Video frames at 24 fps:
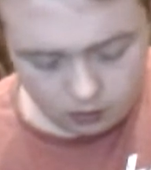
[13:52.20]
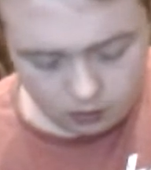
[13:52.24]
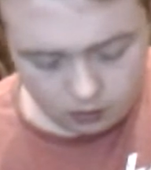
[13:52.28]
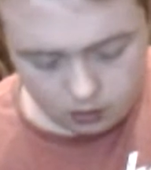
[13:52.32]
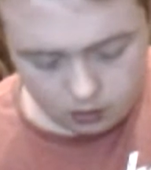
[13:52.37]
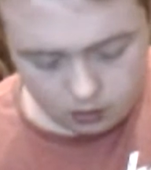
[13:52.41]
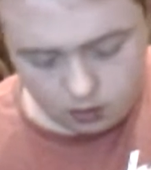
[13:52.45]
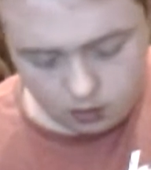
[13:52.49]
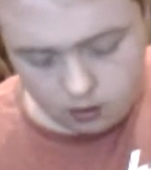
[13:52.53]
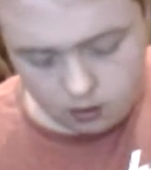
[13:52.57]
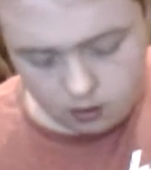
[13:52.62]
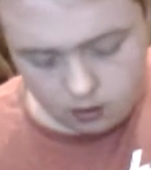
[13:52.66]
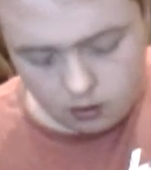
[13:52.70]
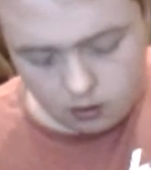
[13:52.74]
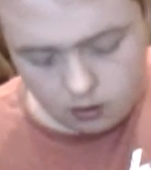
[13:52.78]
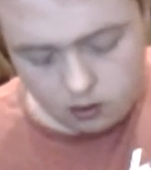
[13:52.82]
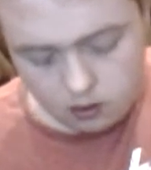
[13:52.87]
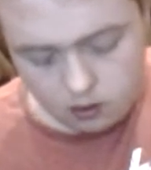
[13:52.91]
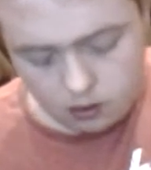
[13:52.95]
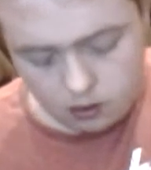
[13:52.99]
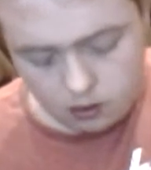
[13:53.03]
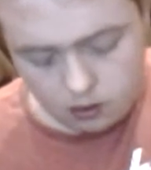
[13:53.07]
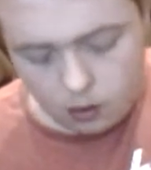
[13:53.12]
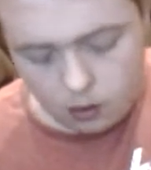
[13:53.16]

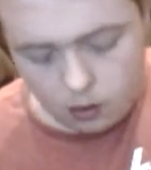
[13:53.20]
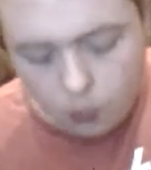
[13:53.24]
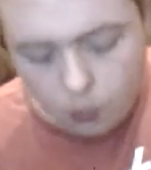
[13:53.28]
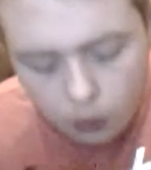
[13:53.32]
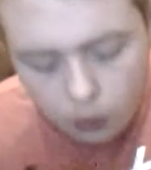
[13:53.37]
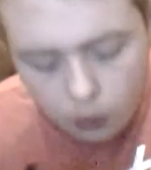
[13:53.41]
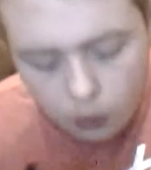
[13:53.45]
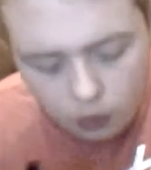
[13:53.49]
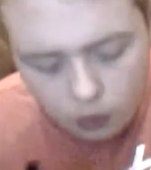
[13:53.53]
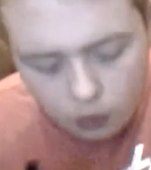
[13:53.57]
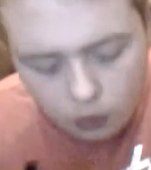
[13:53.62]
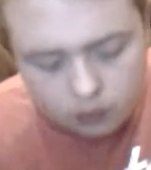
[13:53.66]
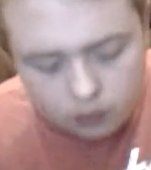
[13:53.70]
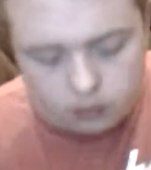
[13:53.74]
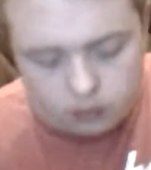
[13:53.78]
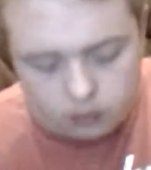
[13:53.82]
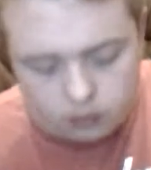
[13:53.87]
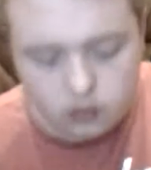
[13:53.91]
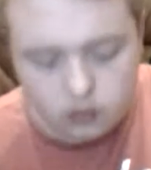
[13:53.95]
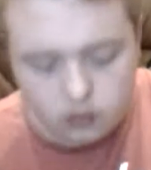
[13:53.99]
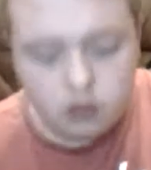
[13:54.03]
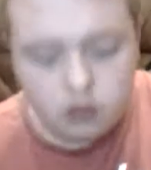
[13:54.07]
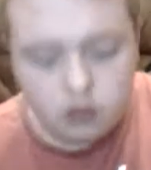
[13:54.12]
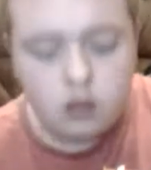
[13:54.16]

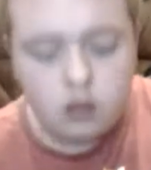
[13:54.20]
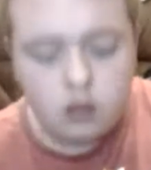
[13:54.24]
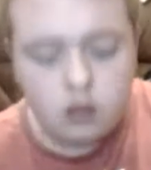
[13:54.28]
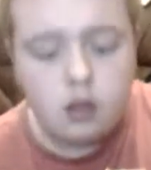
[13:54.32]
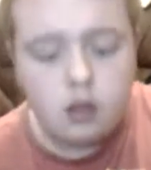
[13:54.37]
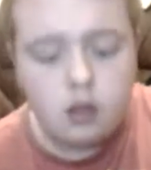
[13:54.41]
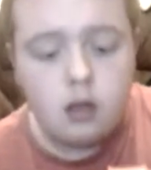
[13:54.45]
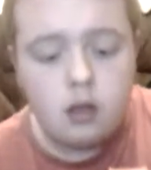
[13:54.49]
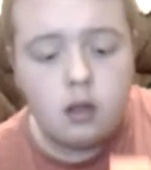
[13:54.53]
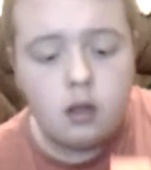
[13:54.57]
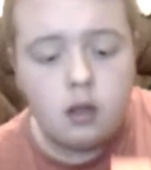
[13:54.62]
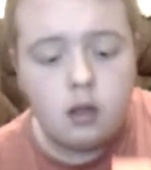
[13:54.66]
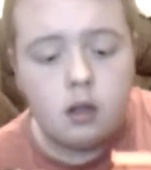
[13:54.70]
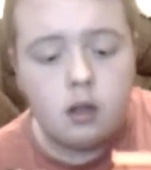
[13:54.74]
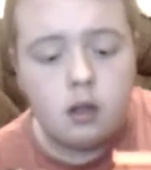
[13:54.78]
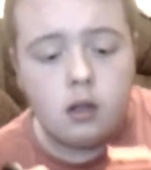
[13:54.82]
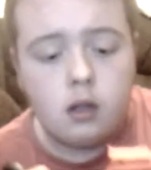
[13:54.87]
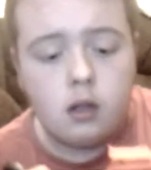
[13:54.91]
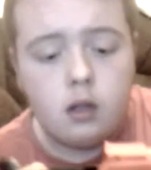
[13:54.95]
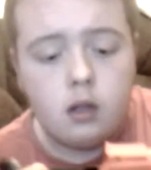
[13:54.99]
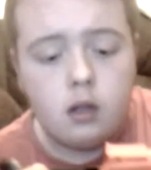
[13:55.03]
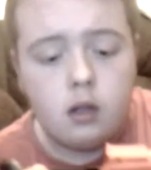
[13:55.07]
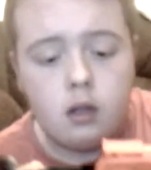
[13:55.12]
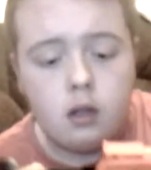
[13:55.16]

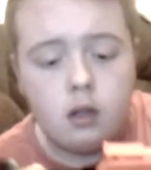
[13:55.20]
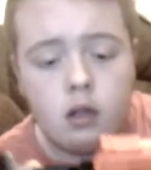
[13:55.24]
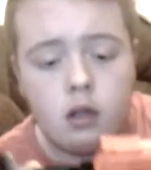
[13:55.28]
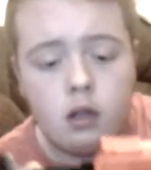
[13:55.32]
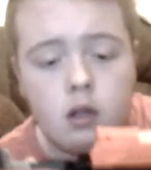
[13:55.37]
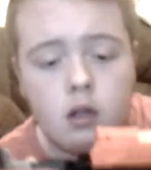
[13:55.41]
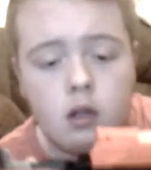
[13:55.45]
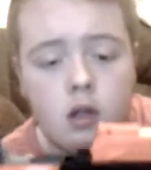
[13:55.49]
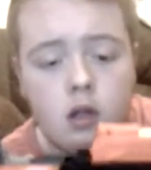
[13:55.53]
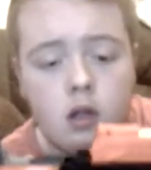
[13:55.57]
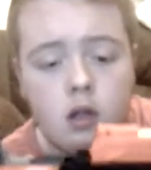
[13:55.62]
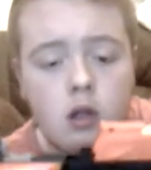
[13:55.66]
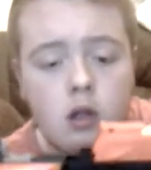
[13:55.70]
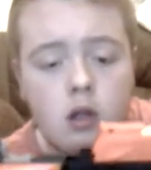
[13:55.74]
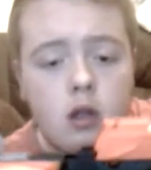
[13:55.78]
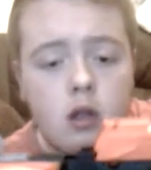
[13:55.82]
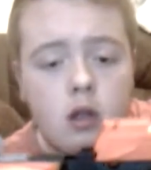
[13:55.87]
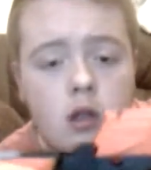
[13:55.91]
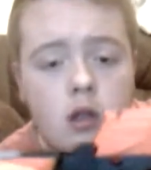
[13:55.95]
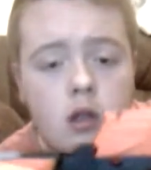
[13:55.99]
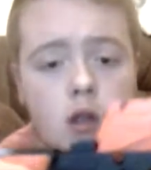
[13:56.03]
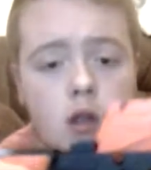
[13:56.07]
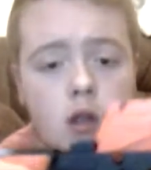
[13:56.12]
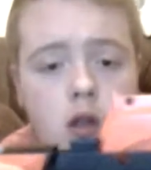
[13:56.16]

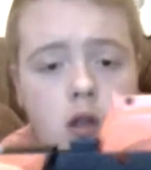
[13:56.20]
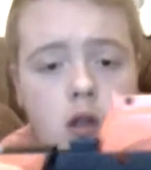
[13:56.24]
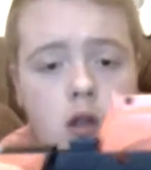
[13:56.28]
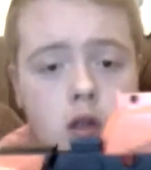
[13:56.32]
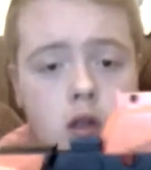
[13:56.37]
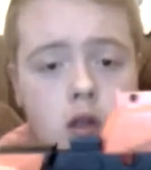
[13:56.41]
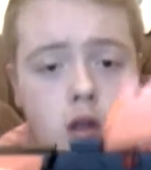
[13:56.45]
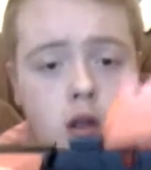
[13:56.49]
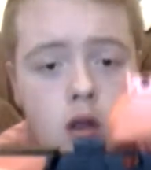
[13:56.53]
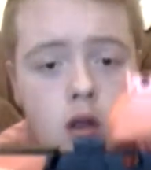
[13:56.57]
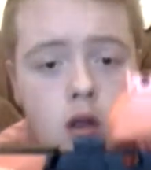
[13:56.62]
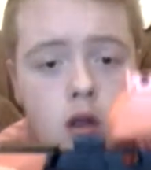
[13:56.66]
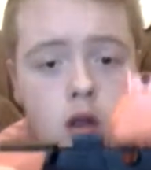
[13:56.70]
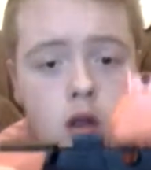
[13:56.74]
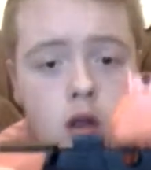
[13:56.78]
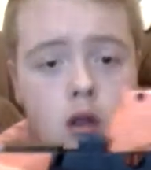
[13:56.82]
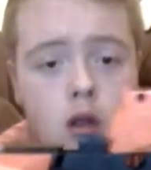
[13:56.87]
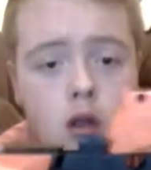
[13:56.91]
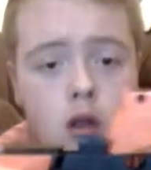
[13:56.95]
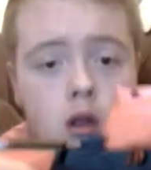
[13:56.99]
Nothing is said.